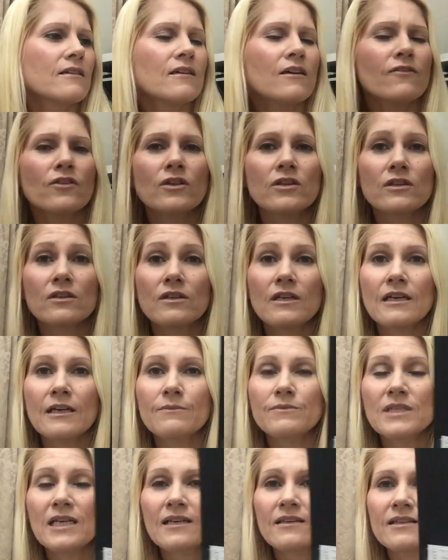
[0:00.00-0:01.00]
I've got to
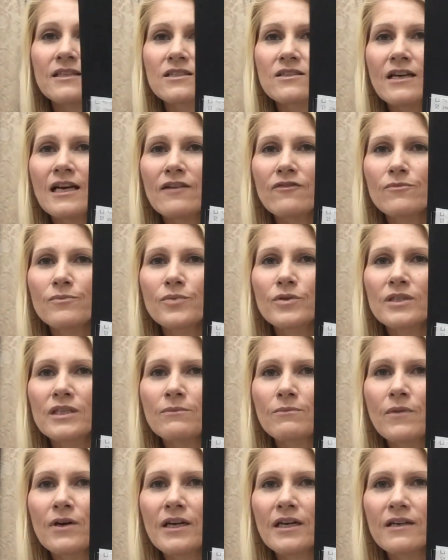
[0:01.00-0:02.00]
update this. I haven't put
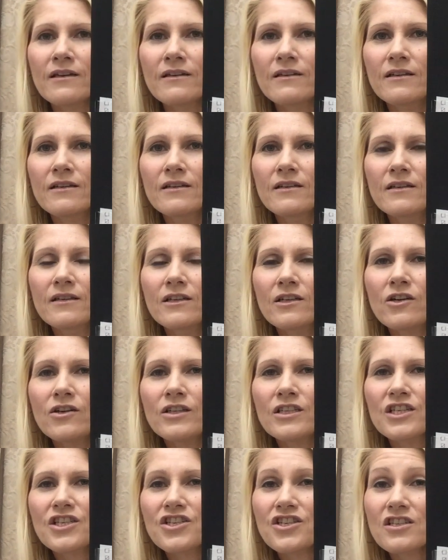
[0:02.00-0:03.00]
in my
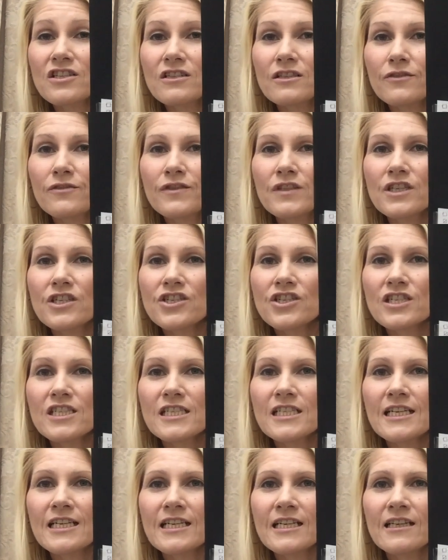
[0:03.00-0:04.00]
cottage that I finished
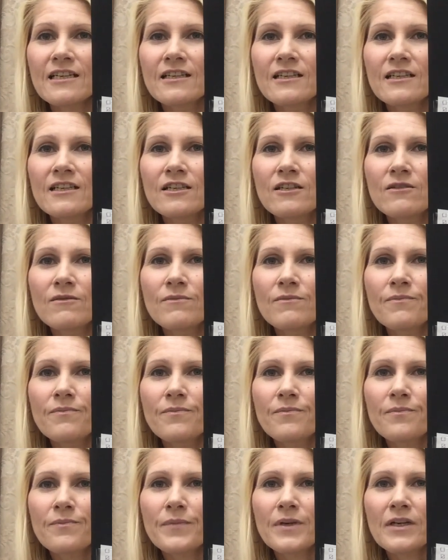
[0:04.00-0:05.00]
today,
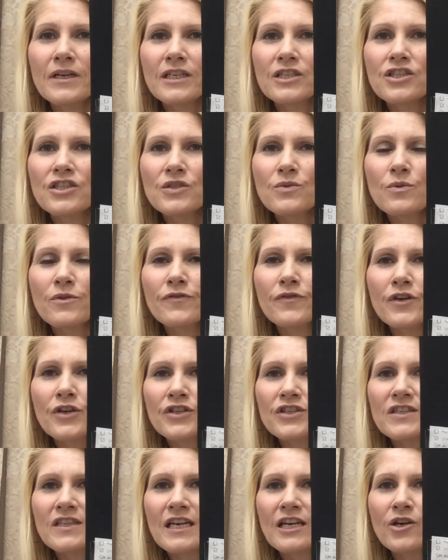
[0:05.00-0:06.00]
but I can just refer
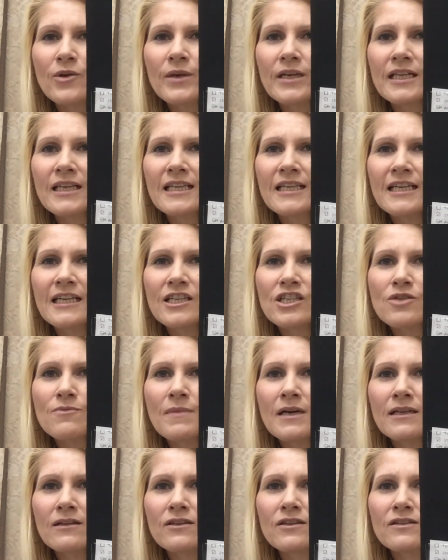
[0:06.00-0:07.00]
to that quickly each
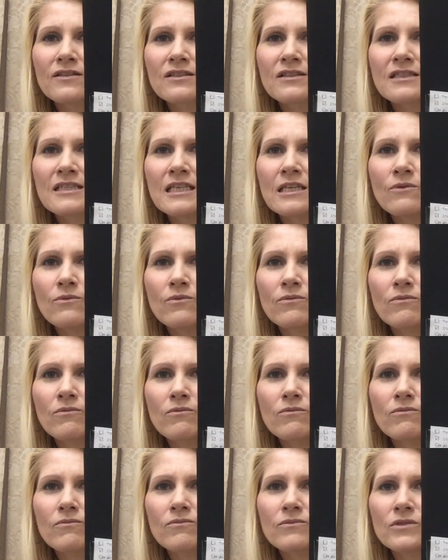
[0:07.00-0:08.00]
month and see
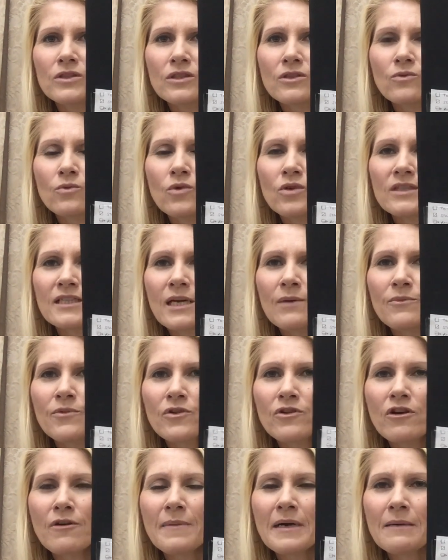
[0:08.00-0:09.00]
what
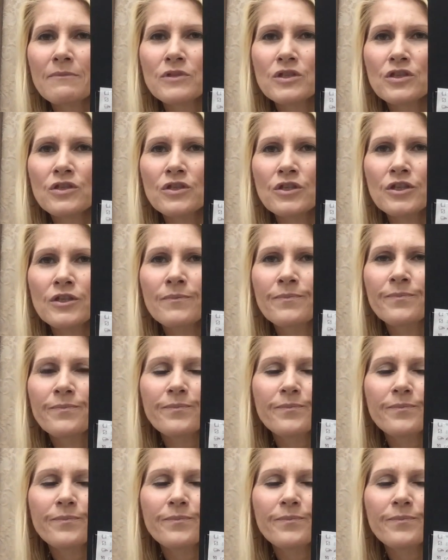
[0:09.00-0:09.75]
number I'm up to,